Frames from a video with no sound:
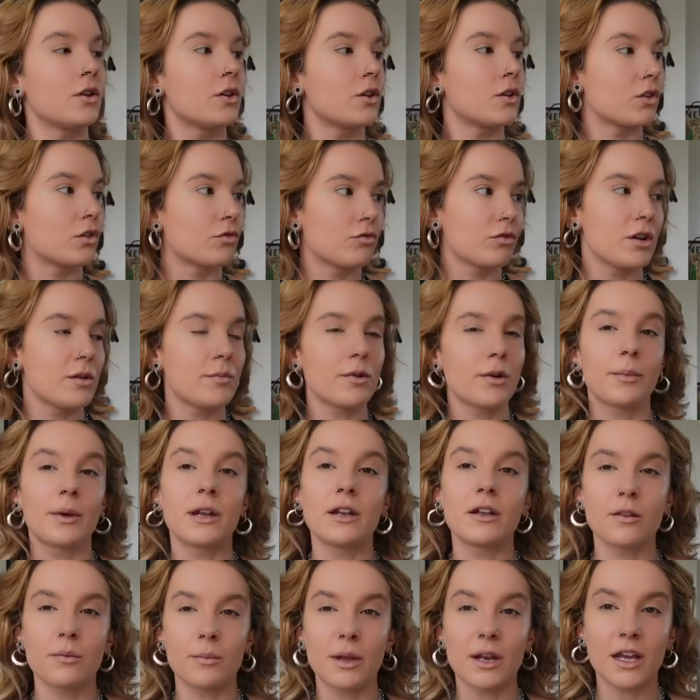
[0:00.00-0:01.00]
the room I'm in
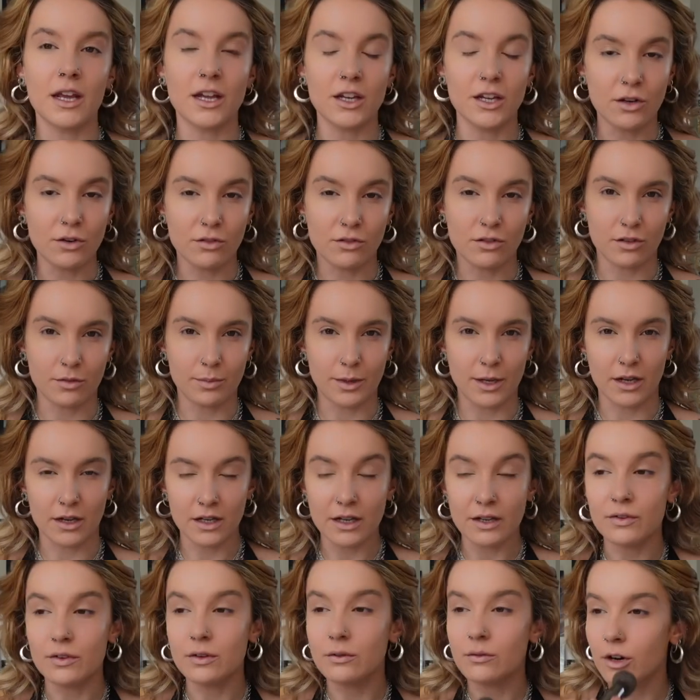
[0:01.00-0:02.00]
at the minute used to be our
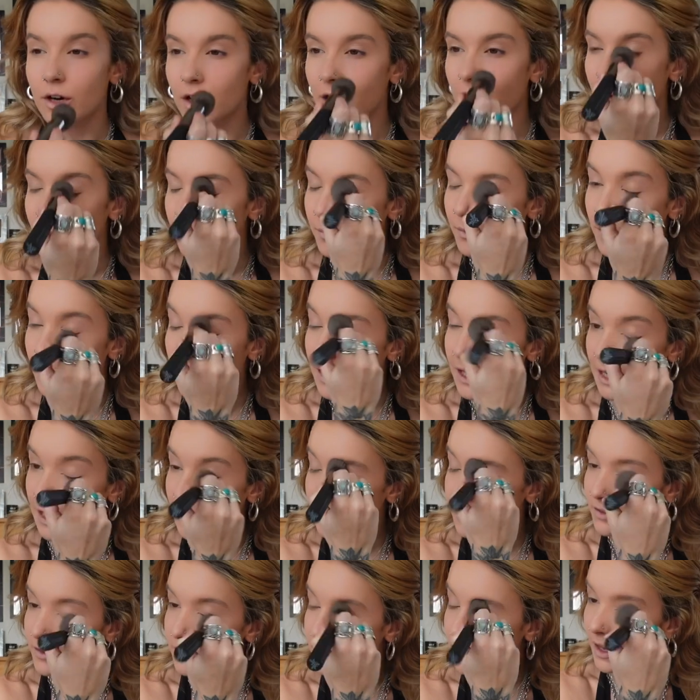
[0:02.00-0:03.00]
living room.
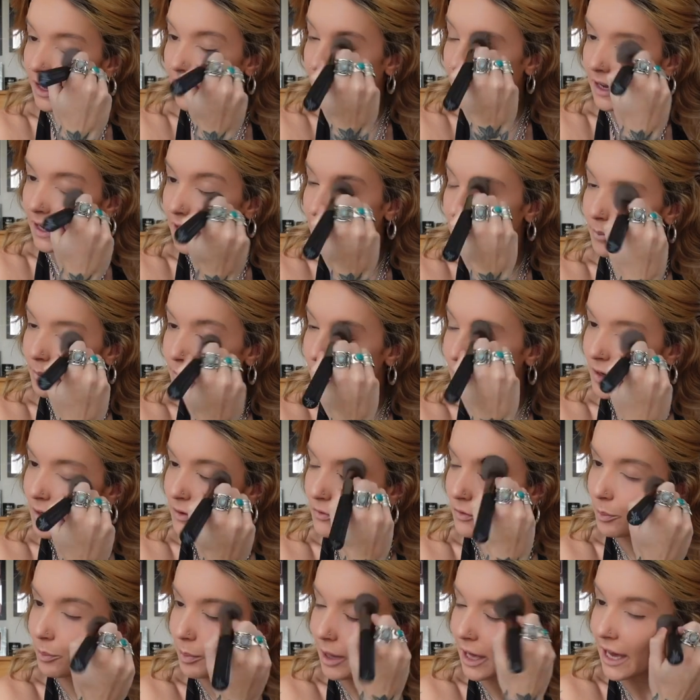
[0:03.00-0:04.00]
It's a bit
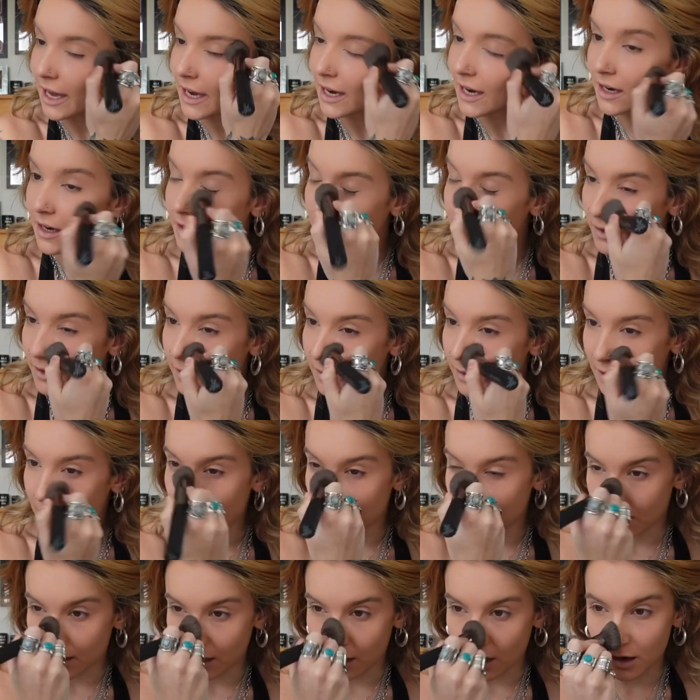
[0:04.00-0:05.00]
of a pain in
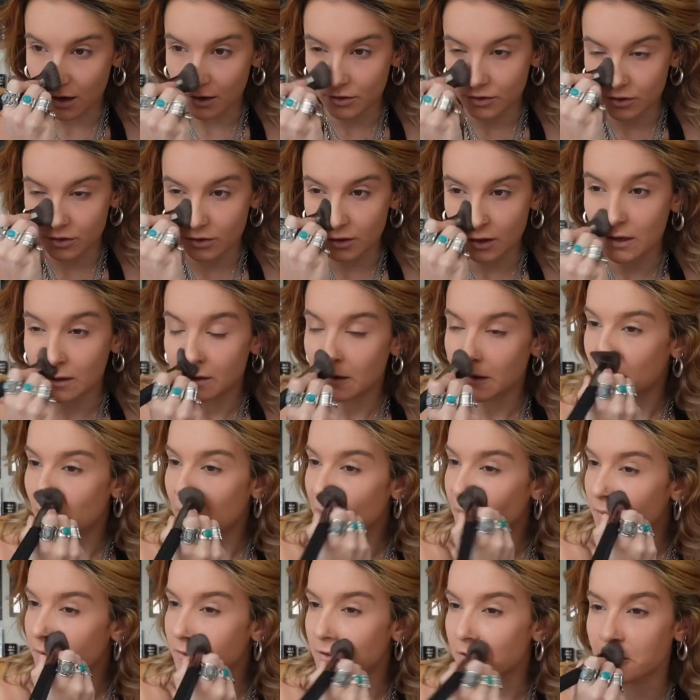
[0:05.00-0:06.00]
the ass in
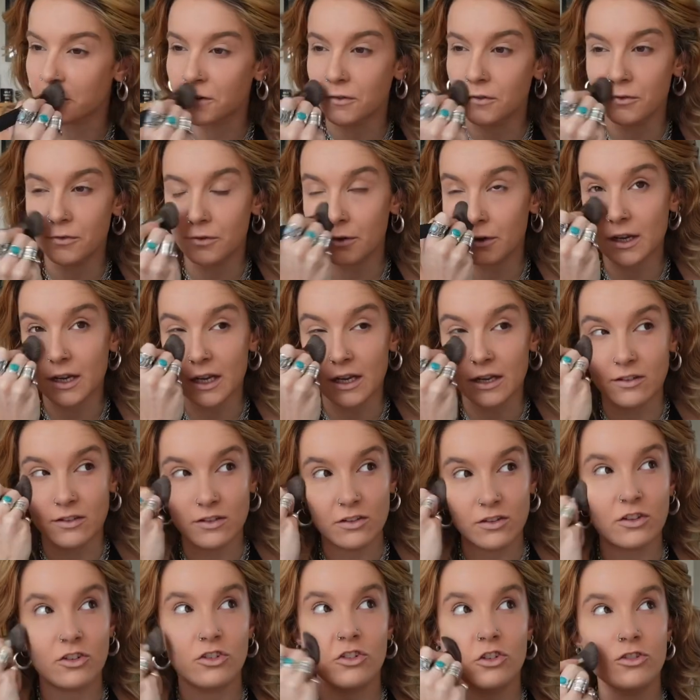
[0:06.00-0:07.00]
terms of
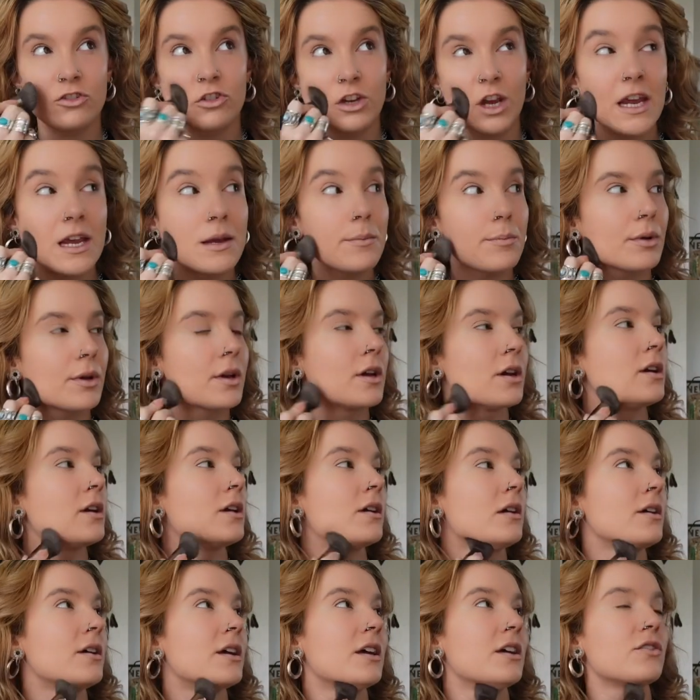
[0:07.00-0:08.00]
its shape.
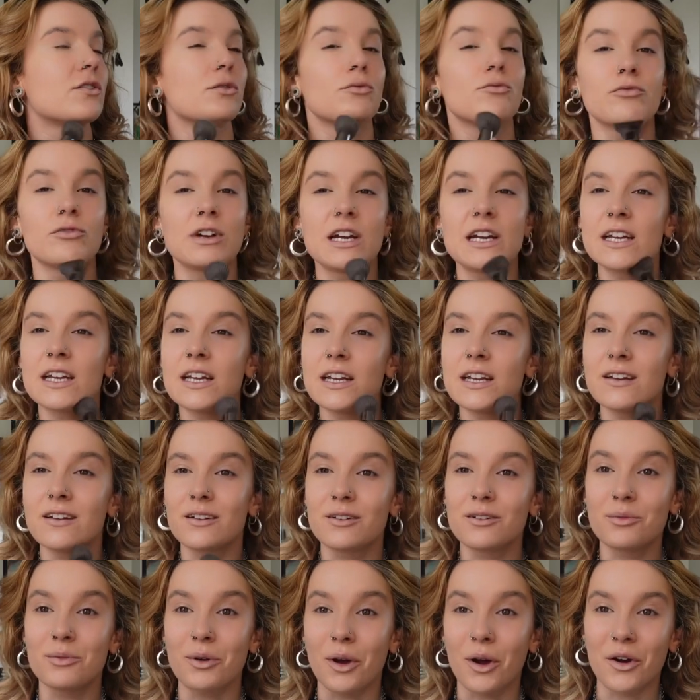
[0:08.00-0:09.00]
It's a really, oh
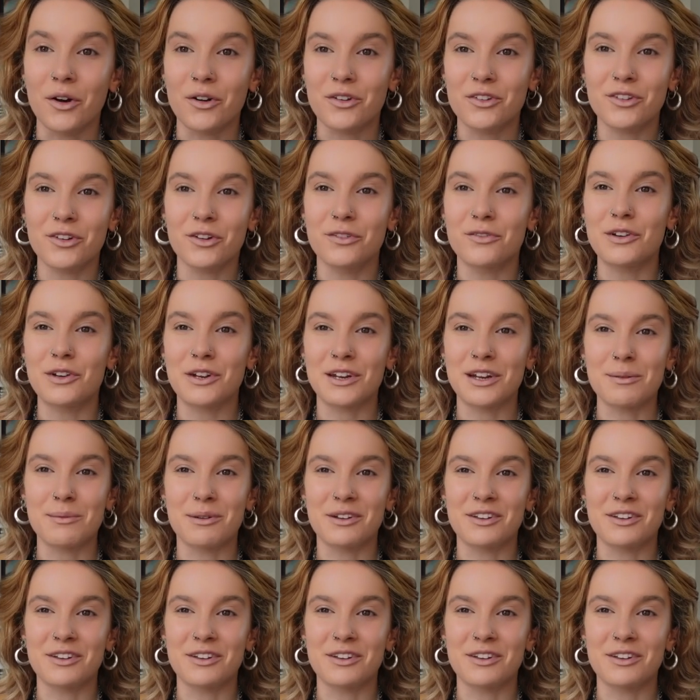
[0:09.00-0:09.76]
god, sorry if you can hear my